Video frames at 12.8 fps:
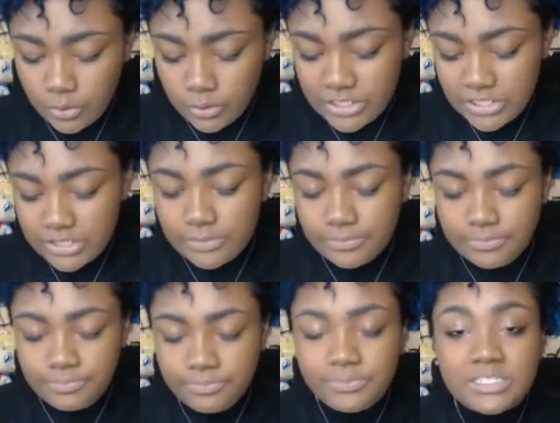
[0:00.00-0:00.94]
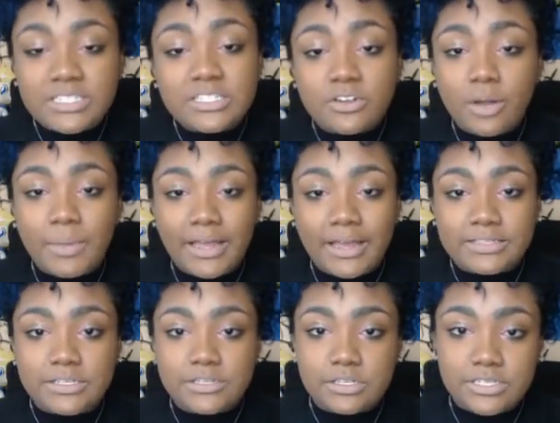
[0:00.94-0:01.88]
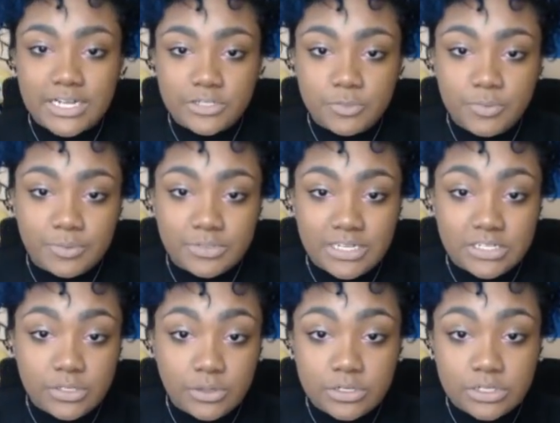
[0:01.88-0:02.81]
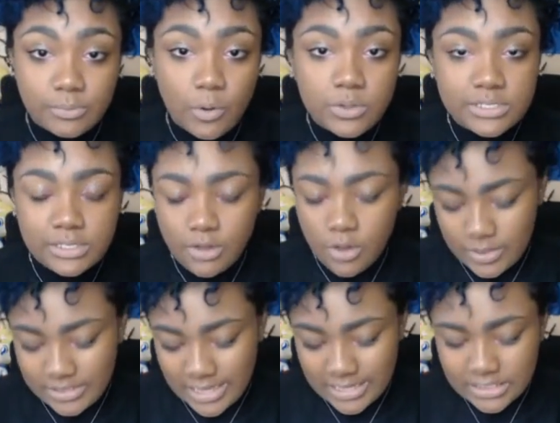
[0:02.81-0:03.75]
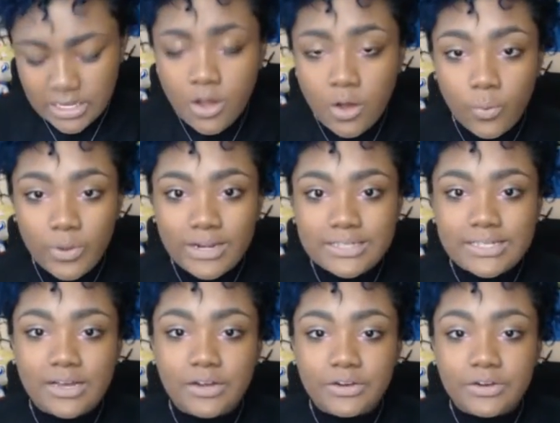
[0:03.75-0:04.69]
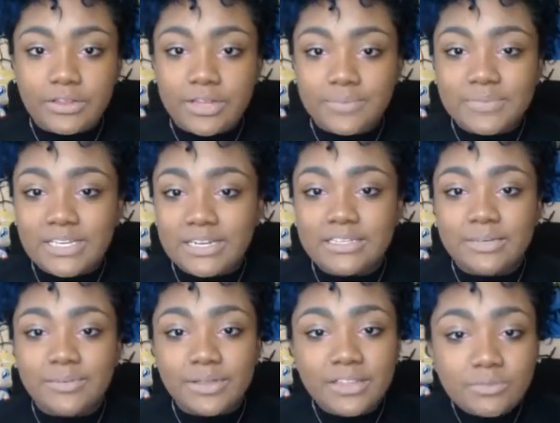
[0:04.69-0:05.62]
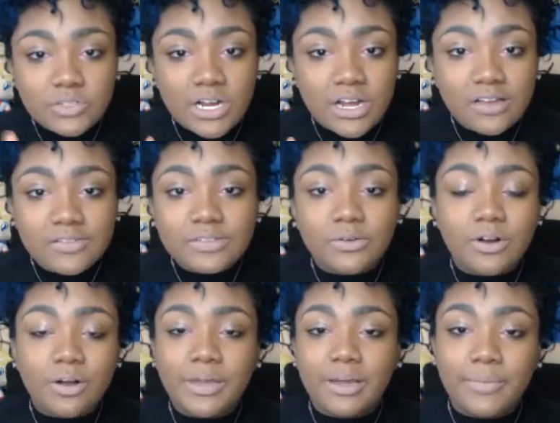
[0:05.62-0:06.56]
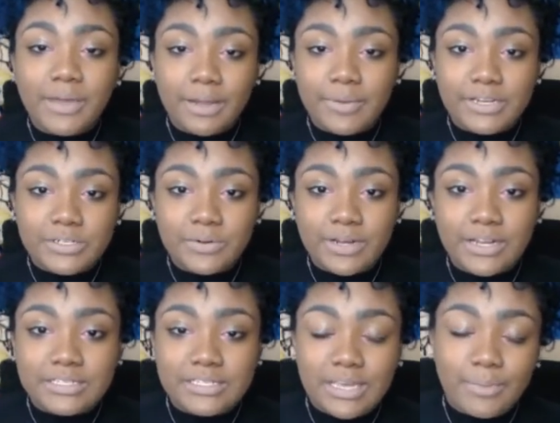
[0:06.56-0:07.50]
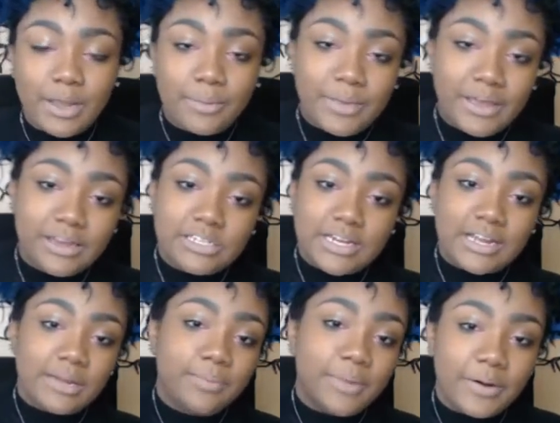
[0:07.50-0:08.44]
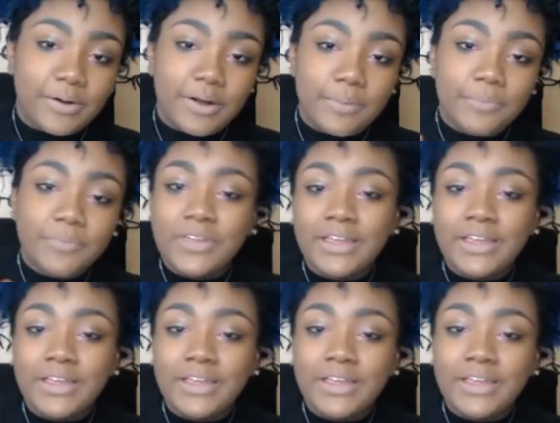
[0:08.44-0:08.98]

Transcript: these are the, since they're on my hands, these are the tattoos people tend to notice the most, and they'll always ask, what is that on your thumbs? And I say my thumb drives, or I'll make a Mega Man joke and say Mega Man, Jack in Power Up.